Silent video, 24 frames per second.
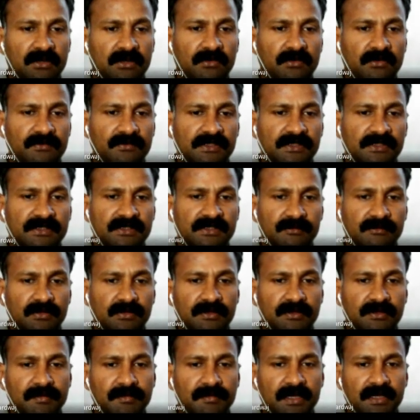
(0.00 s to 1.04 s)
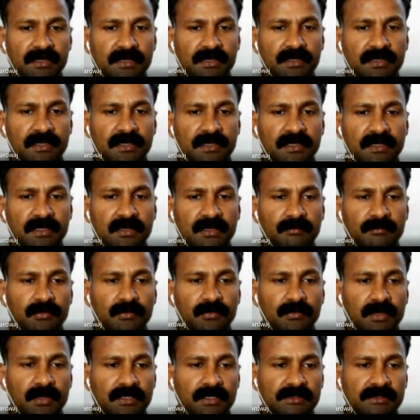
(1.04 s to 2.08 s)
Out of these components, the main key
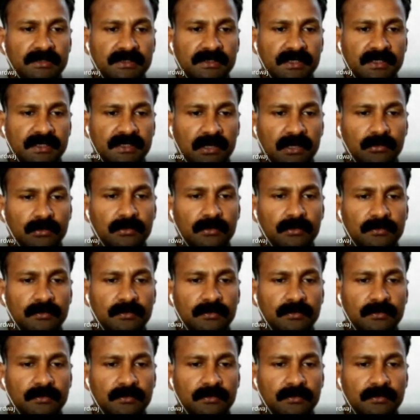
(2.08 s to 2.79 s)
component is the diode,